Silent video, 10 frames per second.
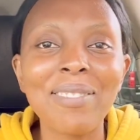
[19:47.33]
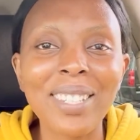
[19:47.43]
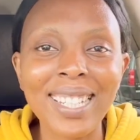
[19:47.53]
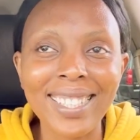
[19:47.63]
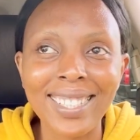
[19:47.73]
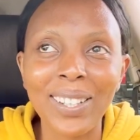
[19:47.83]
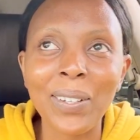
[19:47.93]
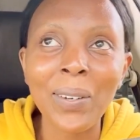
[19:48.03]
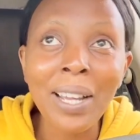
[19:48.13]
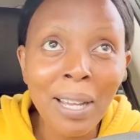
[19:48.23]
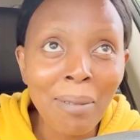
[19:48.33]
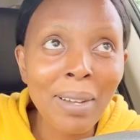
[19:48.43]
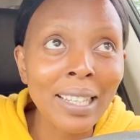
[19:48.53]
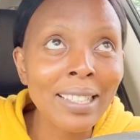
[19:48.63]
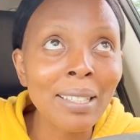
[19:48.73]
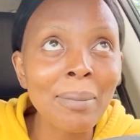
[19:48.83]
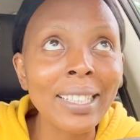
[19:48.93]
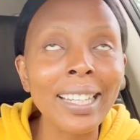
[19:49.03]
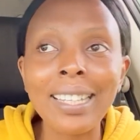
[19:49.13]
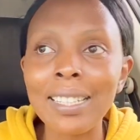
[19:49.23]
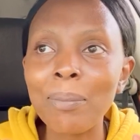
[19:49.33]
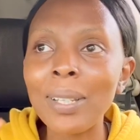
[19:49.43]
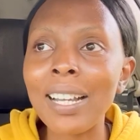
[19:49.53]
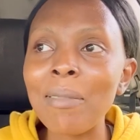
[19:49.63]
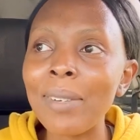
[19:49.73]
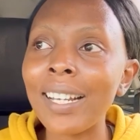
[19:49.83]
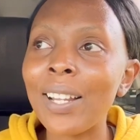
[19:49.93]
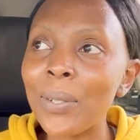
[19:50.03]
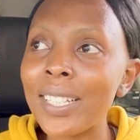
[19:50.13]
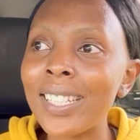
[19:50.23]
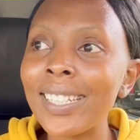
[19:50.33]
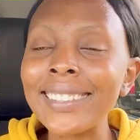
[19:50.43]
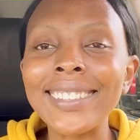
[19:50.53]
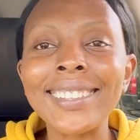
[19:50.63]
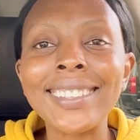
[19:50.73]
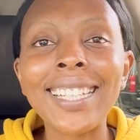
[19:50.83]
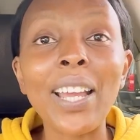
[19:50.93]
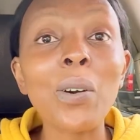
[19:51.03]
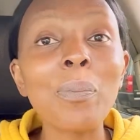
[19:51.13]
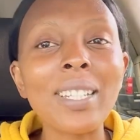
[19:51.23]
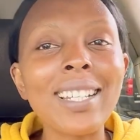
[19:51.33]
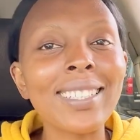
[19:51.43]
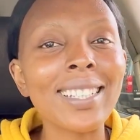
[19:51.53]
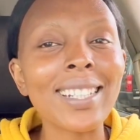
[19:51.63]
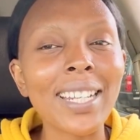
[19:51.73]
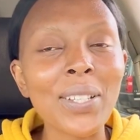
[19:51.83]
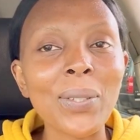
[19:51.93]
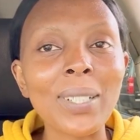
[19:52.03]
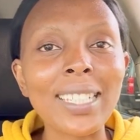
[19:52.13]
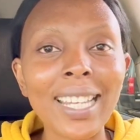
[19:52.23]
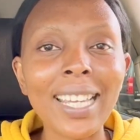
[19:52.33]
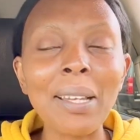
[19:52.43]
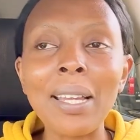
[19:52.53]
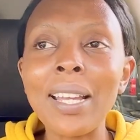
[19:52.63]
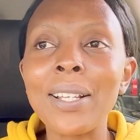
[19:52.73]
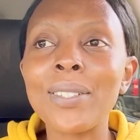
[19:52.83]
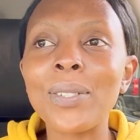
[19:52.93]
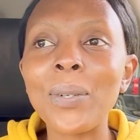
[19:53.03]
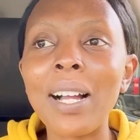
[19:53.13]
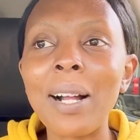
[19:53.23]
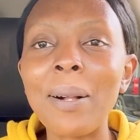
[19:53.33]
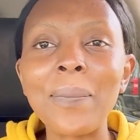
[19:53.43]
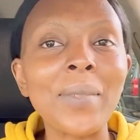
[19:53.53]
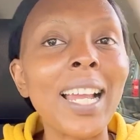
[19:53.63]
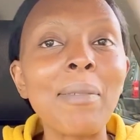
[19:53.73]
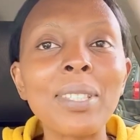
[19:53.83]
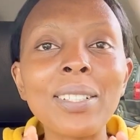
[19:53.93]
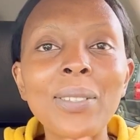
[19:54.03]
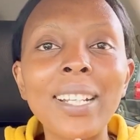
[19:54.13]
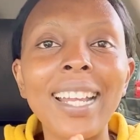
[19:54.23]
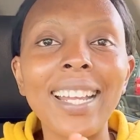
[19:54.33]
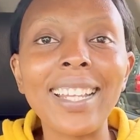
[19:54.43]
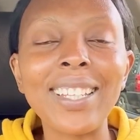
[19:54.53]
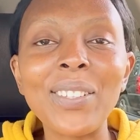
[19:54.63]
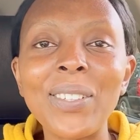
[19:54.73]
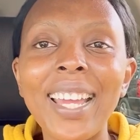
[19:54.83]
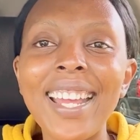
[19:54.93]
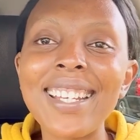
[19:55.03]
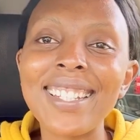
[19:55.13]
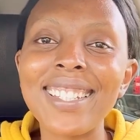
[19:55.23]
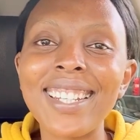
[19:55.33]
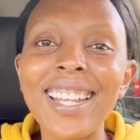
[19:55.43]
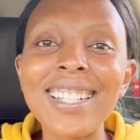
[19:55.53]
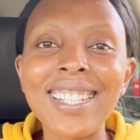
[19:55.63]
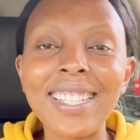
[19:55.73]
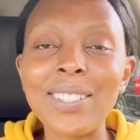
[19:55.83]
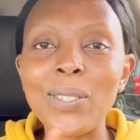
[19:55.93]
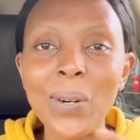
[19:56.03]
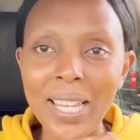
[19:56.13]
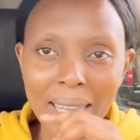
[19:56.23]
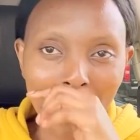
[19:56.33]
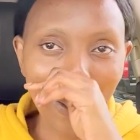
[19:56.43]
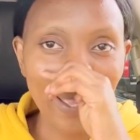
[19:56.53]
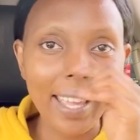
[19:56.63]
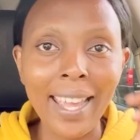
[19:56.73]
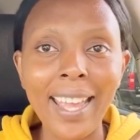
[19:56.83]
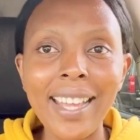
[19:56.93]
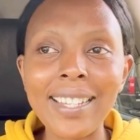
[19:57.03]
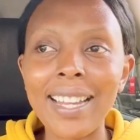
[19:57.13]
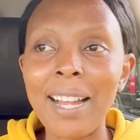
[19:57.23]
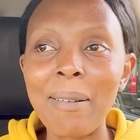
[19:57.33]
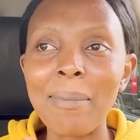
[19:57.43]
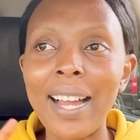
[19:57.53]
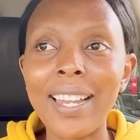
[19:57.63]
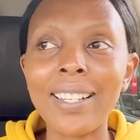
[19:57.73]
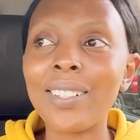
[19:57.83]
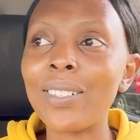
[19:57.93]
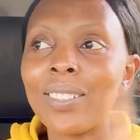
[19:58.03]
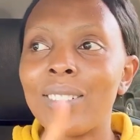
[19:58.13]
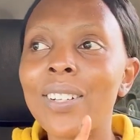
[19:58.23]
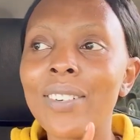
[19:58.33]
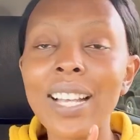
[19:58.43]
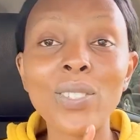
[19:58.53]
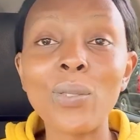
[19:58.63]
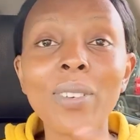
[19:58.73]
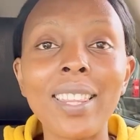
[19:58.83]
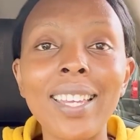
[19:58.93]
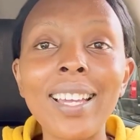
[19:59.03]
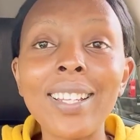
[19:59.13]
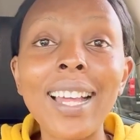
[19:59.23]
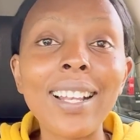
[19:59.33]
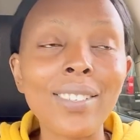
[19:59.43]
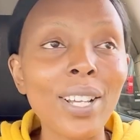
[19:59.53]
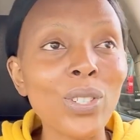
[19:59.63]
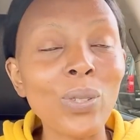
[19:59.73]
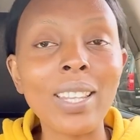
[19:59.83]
minutes ago but it seems like it's become cloudy i hope it doesn't rain today so um i'm just gonna you know end end this talk here and um i'll rush over there i'll rush to